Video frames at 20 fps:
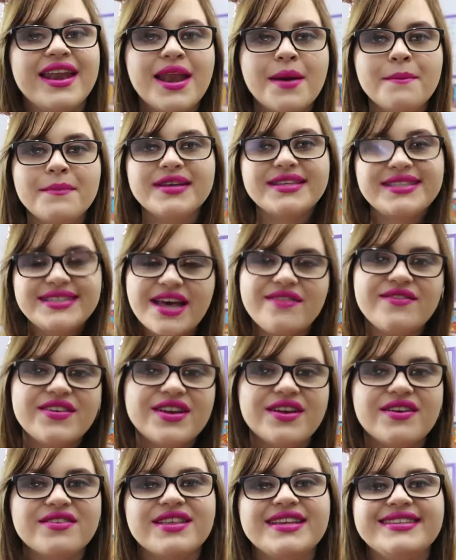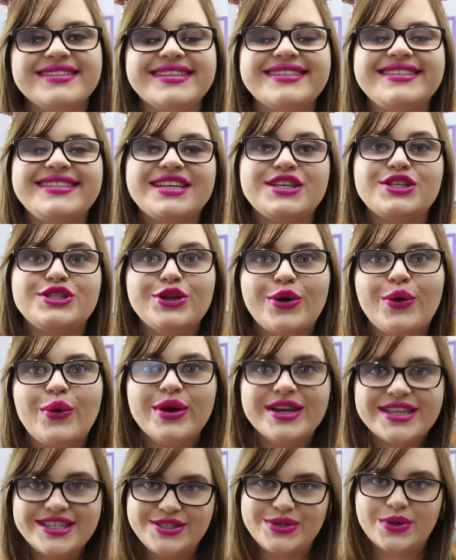Number 7 on this list is
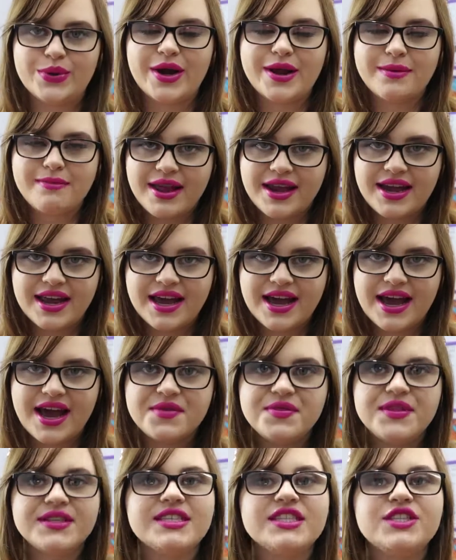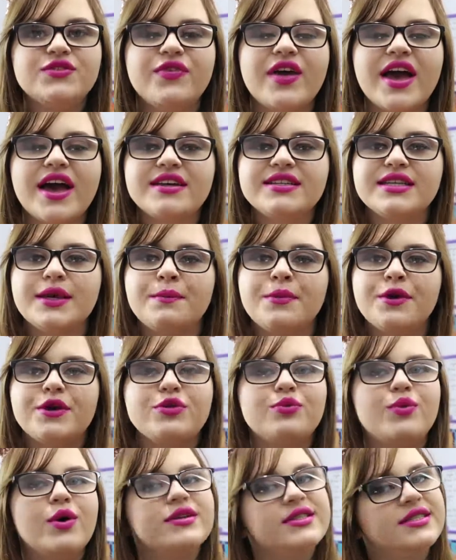Toy Story Mania, and this is found in
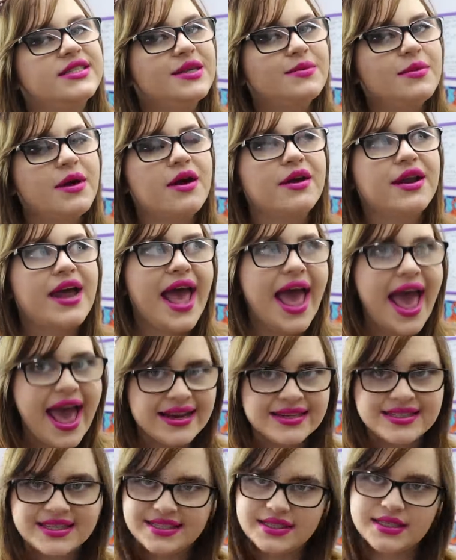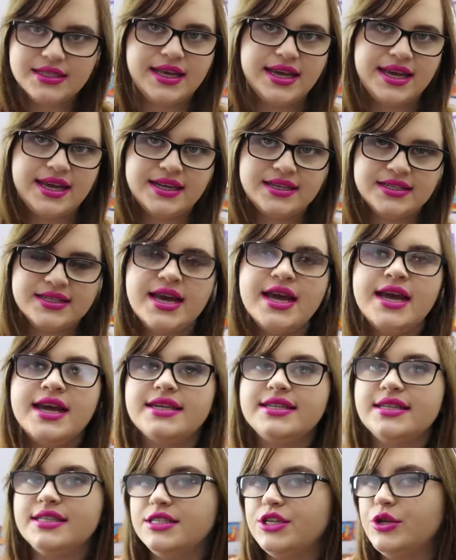both Walt Disney World and Disneyland.
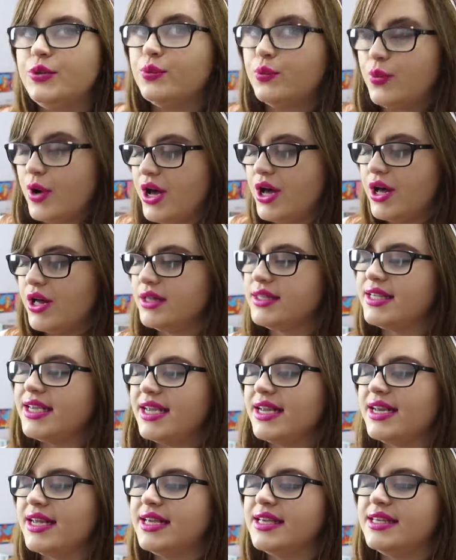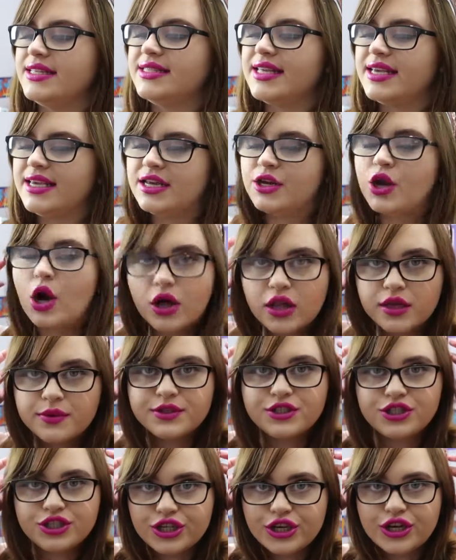Disney World, it is in
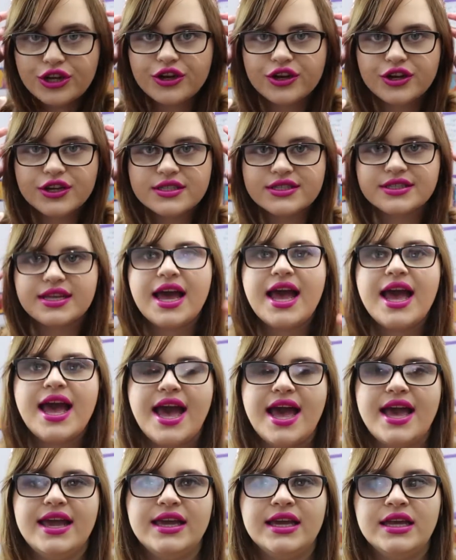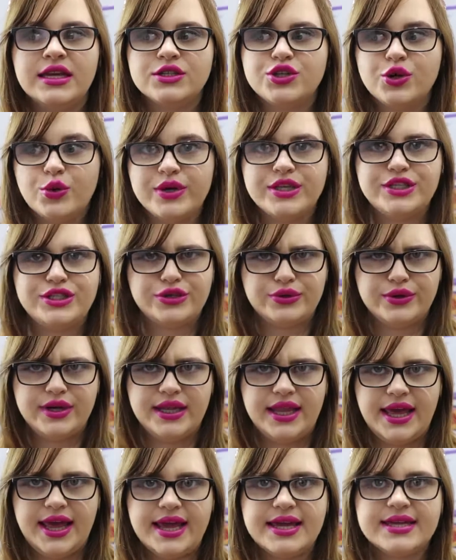Hollywood Studios in Toy
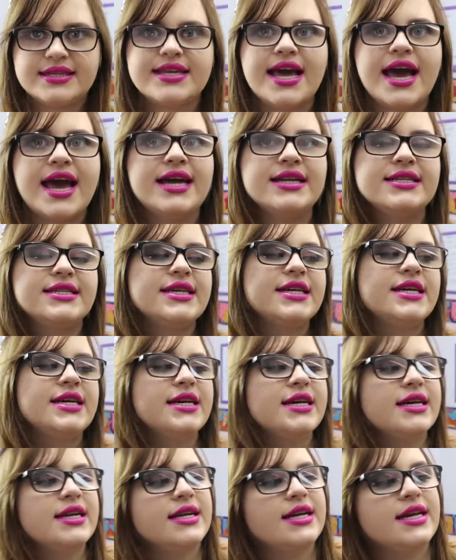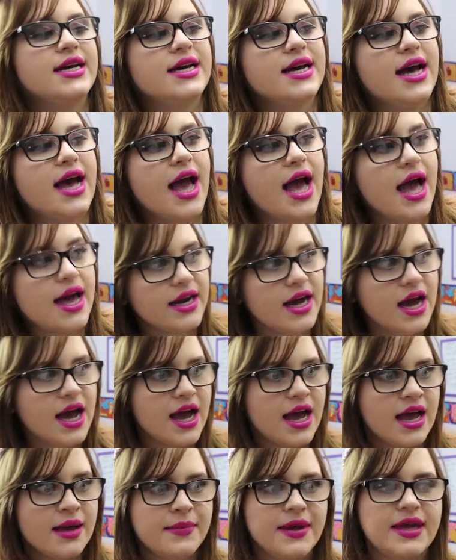Story Land, and in
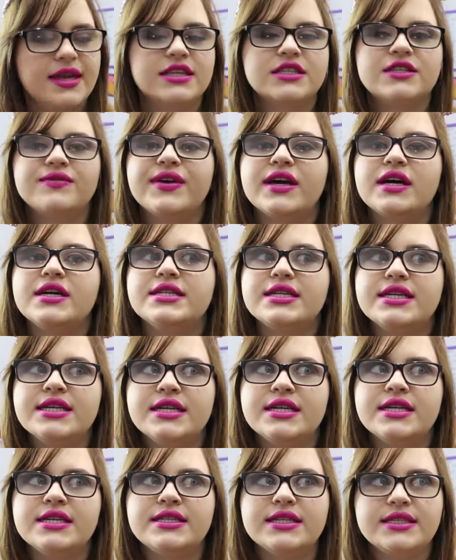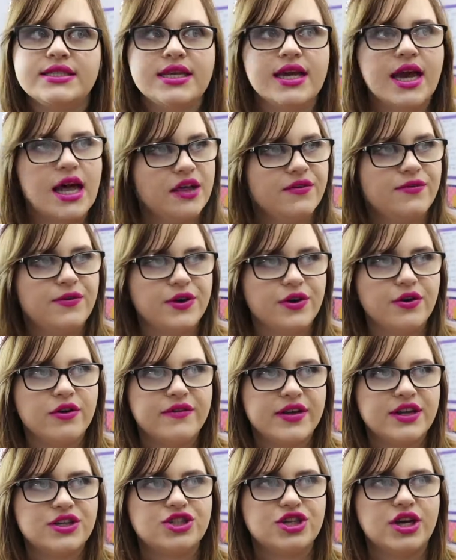Anaheim, it is found in Disney California
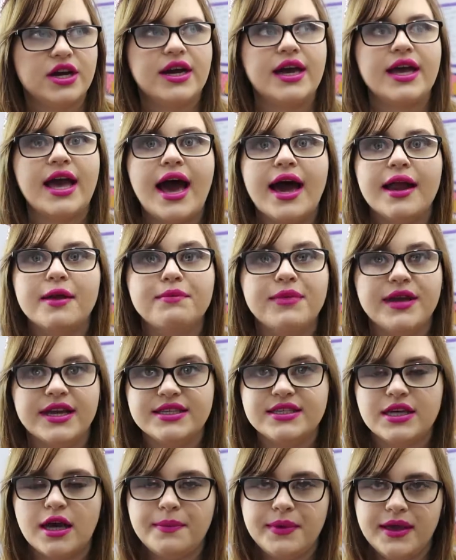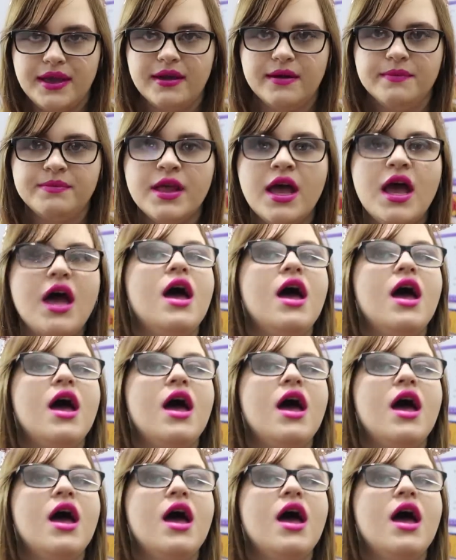Adventure at Pixar Pier.